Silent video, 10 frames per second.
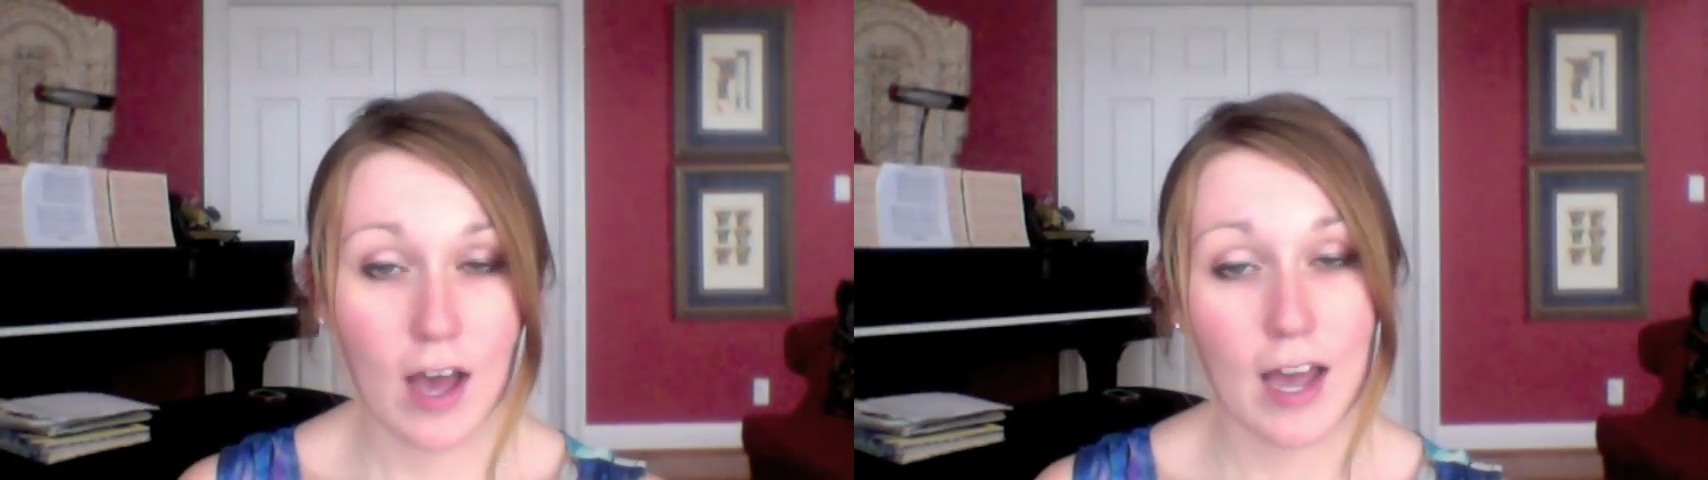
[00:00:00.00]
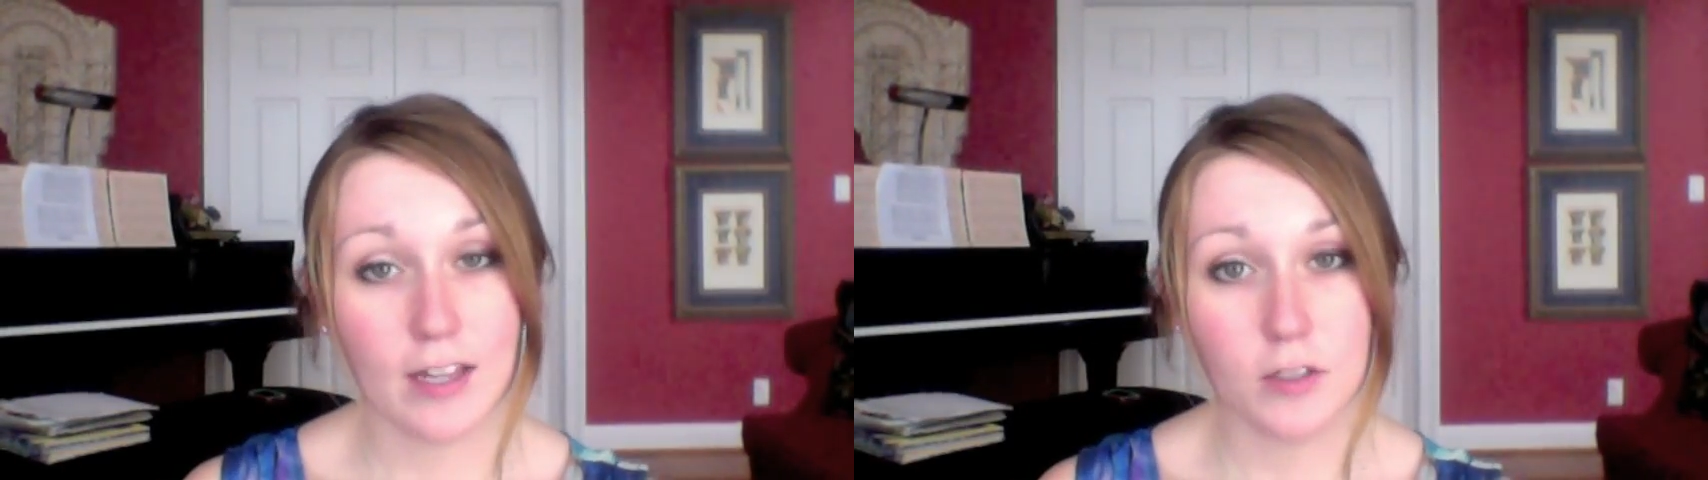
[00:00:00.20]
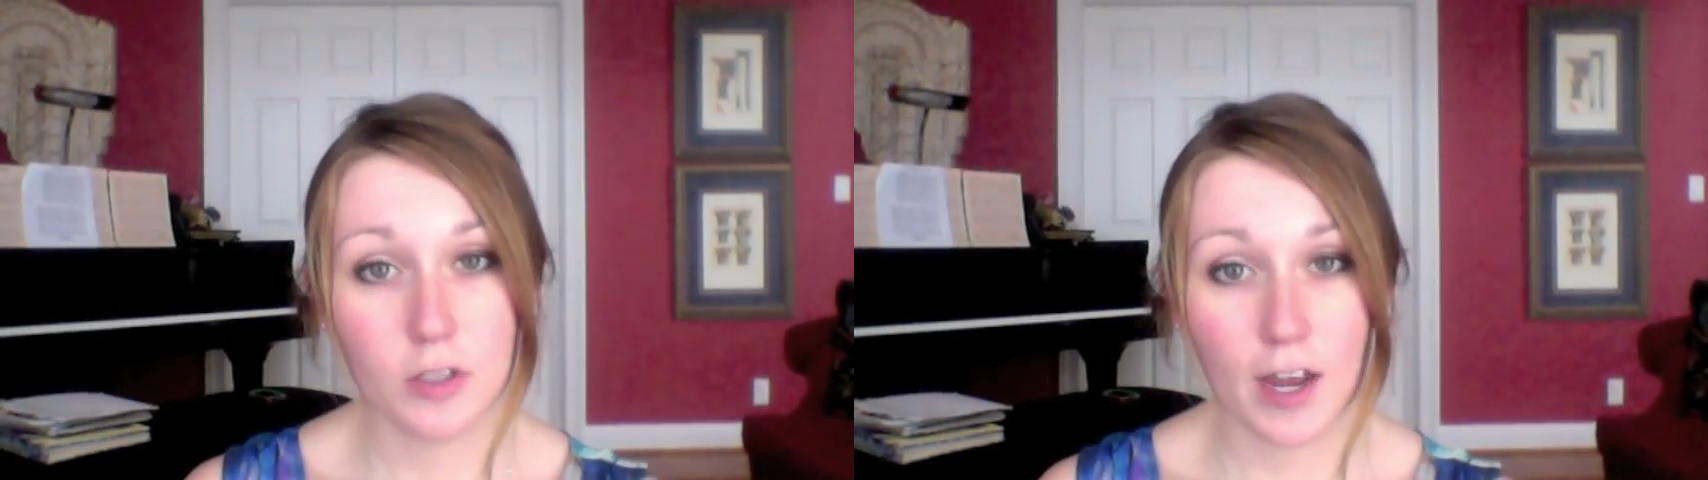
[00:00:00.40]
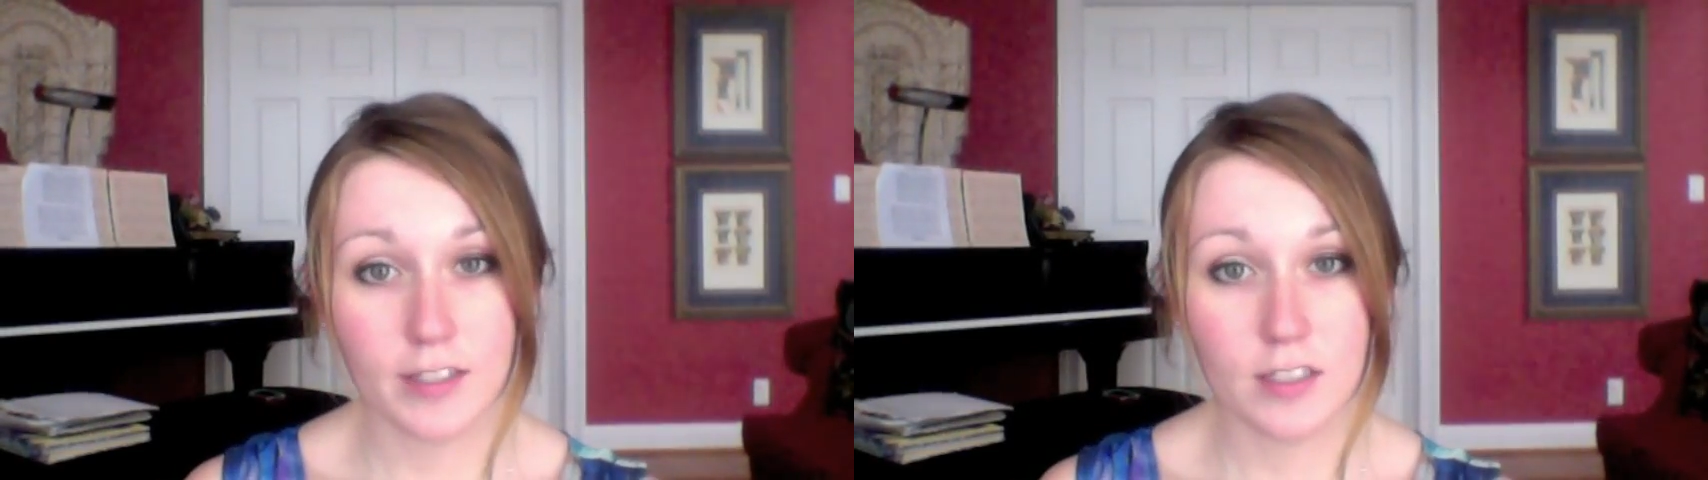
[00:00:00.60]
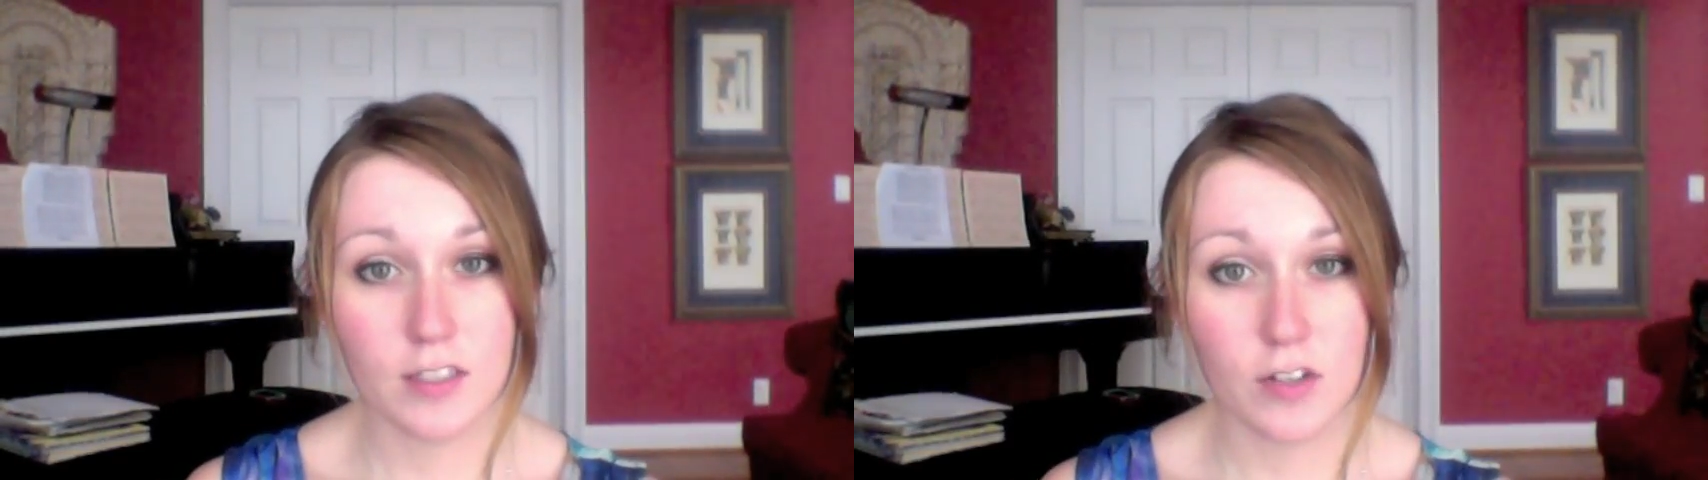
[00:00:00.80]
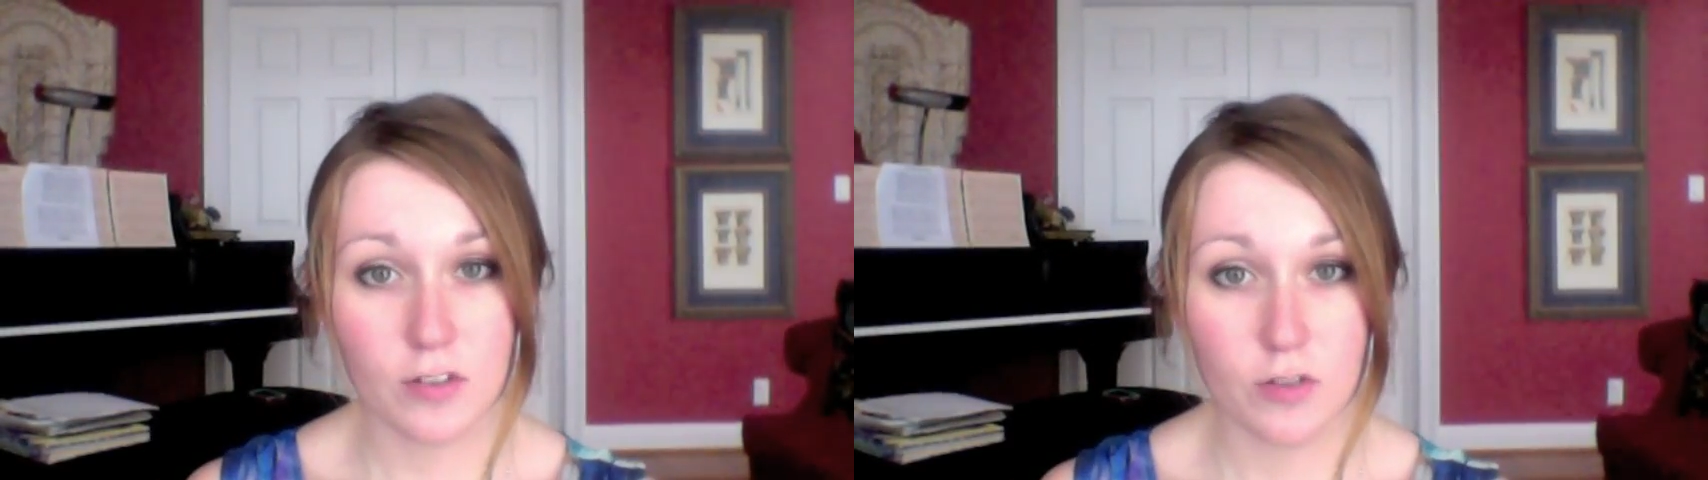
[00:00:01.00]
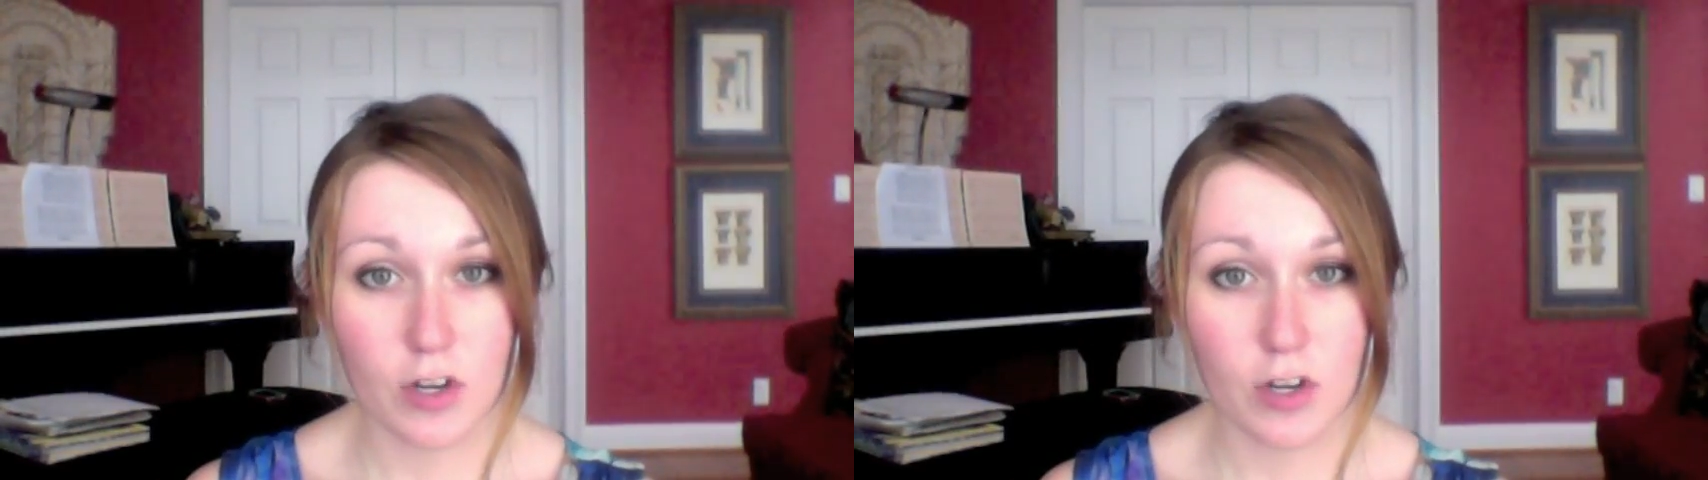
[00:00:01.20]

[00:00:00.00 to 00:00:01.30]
high-low dresses are the